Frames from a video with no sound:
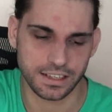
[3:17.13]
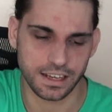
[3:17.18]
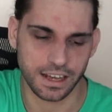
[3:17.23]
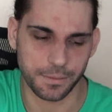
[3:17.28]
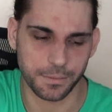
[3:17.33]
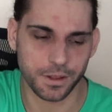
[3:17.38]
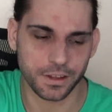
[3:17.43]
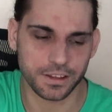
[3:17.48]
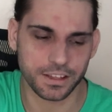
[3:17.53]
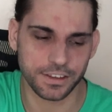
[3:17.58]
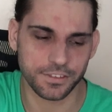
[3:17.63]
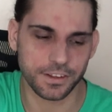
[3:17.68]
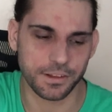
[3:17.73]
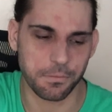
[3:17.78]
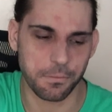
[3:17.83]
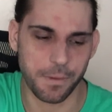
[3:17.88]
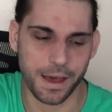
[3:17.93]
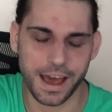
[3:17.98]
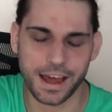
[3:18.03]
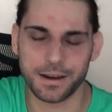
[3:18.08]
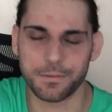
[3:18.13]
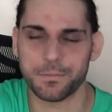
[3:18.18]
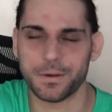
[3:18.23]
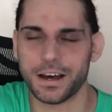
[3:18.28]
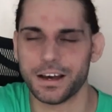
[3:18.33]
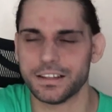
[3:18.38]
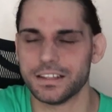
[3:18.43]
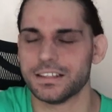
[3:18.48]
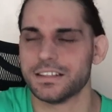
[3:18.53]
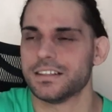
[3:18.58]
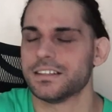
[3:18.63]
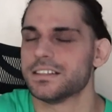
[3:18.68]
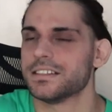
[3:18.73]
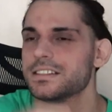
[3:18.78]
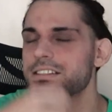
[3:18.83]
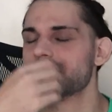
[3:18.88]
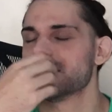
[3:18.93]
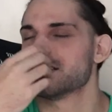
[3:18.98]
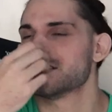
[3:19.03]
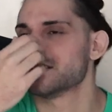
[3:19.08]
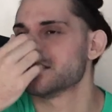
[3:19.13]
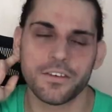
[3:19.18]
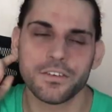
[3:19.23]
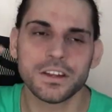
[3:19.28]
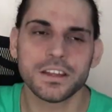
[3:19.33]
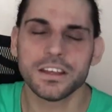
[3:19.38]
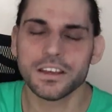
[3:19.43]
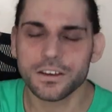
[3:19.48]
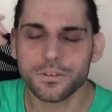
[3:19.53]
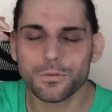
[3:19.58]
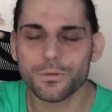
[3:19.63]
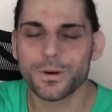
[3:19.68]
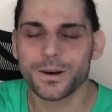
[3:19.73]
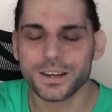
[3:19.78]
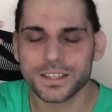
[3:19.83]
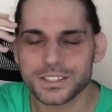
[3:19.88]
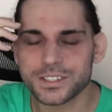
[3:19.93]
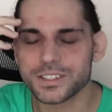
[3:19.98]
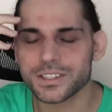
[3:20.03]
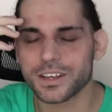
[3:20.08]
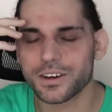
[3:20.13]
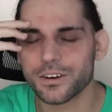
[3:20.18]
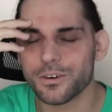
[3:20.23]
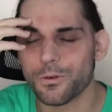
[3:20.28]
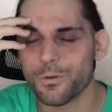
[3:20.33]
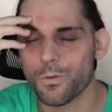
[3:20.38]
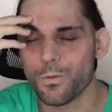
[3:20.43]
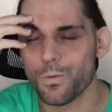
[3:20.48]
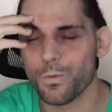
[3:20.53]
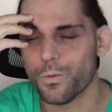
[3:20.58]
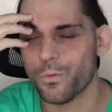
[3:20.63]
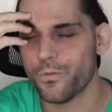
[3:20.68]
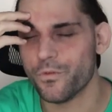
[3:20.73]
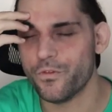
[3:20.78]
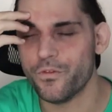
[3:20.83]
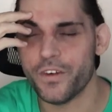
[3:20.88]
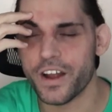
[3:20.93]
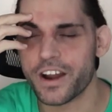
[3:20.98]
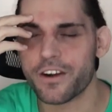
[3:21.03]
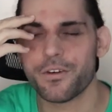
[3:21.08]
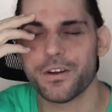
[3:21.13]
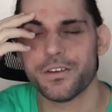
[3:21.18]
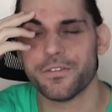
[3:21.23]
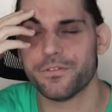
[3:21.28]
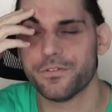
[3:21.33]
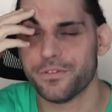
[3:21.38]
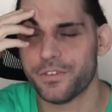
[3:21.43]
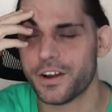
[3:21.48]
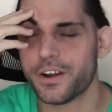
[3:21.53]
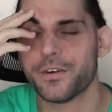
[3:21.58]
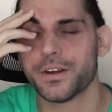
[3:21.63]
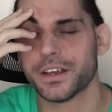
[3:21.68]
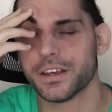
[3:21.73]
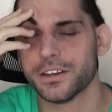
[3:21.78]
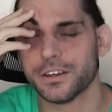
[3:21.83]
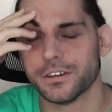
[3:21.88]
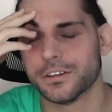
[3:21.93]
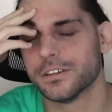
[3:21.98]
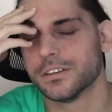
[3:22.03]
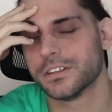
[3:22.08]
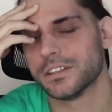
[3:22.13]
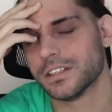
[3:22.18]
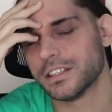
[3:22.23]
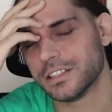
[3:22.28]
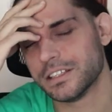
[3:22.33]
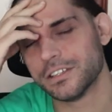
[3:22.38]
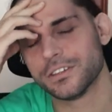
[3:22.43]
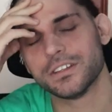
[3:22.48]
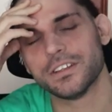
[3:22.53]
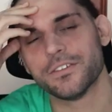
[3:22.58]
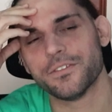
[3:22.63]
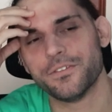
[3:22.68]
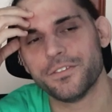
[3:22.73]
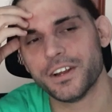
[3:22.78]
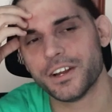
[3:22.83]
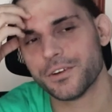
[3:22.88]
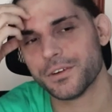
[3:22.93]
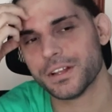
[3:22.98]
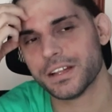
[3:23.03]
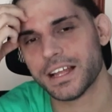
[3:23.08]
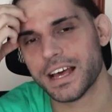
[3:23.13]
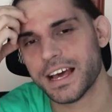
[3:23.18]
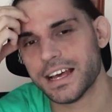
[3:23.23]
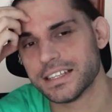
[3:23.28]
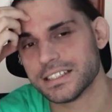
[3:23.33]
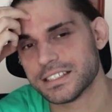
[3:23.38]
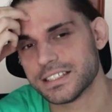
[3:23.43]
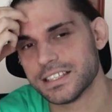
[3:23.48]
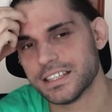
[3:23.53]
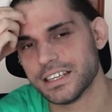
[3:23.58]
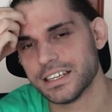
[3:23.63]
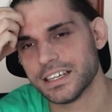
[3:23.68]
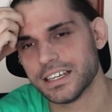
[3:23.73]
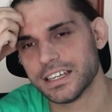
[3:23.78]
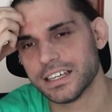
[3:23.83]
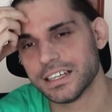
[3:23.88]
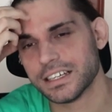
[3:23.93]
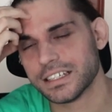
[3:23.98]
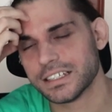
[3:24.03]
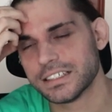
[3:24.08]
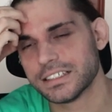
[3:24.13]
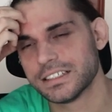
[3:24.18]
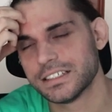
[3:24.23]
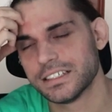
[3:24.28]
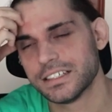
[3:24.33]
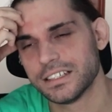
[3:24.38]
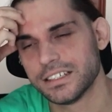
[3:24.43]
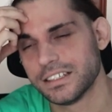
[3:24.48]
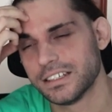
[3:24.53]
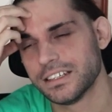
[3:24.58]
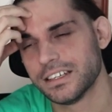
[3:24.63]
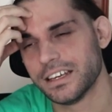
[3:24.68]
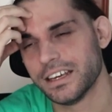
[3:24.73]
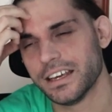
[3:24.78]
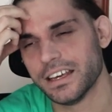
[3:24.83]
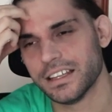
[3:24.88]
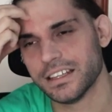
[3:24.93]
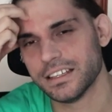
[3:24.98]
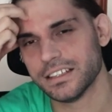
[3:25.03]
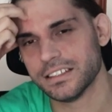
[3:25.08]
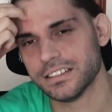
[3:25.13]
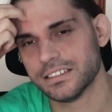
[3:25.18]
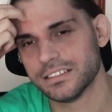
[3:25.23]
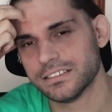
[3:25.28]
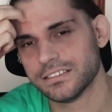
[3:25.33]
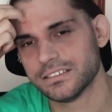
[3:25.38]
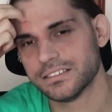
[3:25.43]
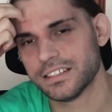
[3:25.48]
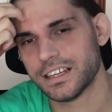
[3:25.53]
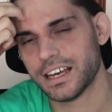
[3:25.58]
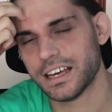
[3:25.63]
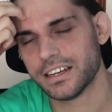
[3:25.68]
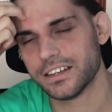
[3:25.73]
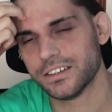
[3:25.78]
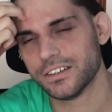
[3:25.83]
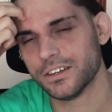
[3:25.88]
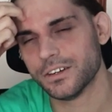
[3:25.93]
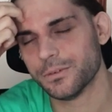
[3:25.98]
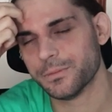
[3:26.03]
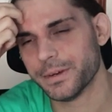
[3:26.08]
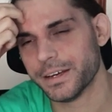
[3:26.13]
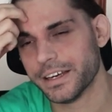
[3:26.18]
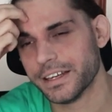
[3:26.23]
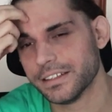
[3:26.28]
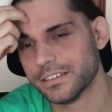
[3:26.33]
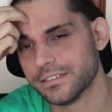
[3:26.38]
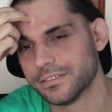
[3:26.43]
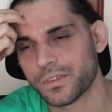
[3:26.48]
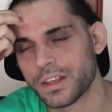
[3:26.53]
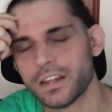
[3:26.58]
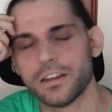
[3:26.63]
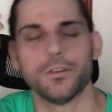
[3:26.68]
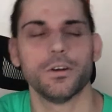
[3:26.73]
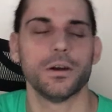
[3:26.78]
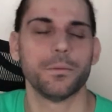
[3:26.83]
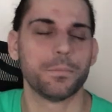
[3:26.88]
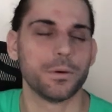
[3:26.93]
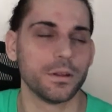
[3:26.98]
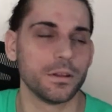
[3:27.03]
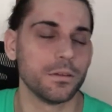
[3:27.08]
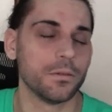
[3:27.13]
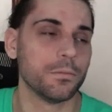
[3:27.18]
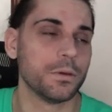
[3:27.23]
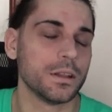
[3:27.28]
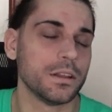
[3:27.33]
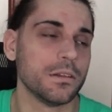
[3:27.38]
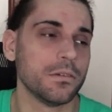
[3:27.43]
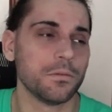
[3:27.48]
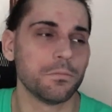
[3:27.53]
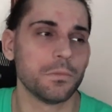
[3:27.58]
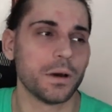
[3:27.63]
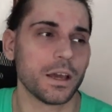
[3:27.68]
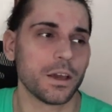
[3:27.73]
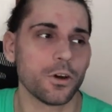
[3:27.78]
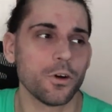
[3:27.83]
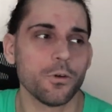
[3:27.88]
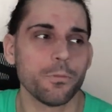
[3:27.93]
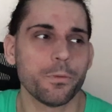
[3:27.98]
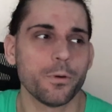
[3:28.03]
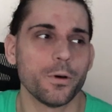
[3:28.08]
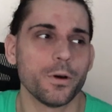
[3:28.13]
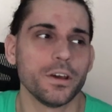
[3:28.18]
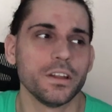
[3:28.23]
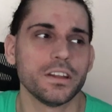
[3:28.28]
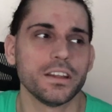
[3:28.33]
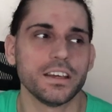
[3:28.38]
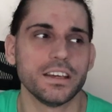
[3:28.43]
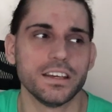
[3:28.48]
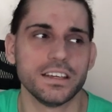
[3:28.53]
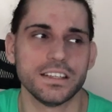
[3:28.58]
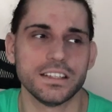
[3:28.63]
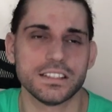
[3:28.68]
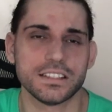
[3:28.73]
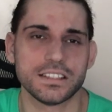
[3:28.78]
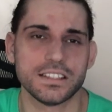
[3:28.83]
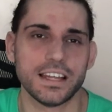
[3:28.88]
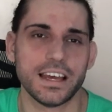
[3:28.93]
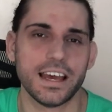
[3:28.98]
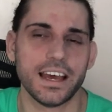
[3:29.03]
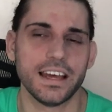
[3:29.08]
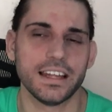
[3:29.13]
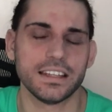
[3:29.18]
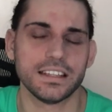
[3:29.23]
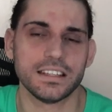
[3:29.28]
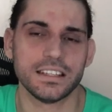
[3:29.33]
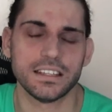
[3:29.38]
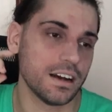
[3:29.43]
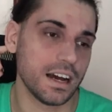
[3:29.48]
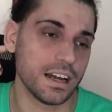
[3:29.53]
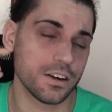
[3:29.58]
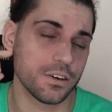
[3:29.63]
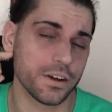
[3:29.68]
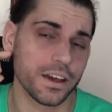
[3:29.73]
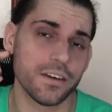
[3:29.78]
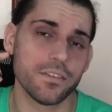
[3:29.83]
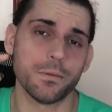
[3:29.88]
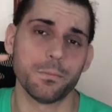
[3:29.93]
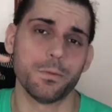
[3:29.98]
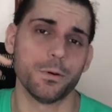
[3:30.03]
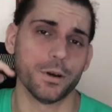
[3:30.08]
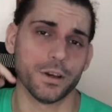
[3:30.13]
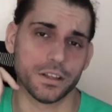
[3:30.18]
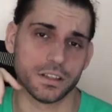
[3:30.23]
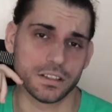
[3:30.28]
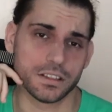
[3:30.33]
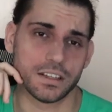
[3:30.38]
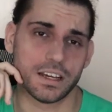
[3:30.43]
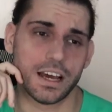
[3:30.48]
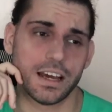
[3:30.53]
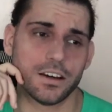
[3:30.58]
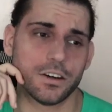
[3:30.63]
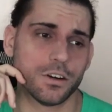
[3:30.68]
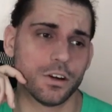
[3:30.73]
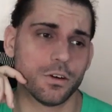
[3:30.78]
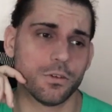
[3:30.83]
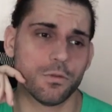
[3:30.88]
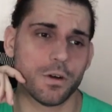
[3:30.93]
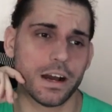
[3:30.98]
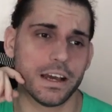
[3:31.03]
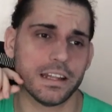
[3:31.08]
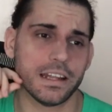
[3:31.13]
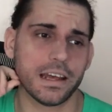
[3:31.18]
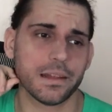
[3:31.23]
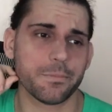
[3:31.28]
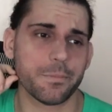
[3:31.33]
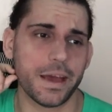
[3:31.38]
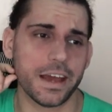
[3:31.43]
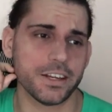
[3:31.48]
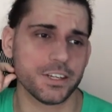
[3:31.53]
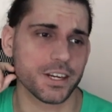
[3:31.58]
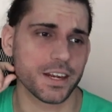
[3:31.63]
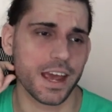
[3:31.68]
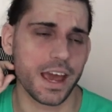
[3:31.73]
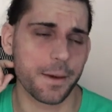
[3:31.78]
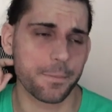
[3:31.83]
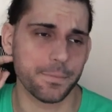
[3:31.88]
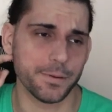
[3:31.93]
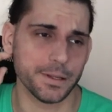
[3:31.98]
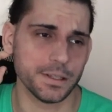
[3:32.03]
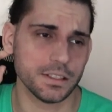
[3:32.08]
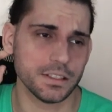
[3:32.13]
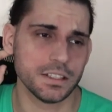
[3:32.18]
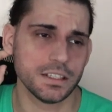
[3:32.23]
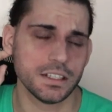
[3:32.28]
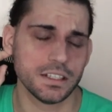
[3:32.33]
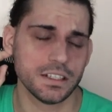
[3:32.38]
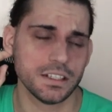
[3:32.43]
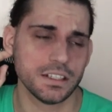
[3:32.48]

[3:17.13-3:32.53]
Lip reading: I'm not even mad about it. Everything was very, very good until the very last thing, and I don't know, man. Anyway, but my whole point is that I don't have a point. I don't know why that match happened.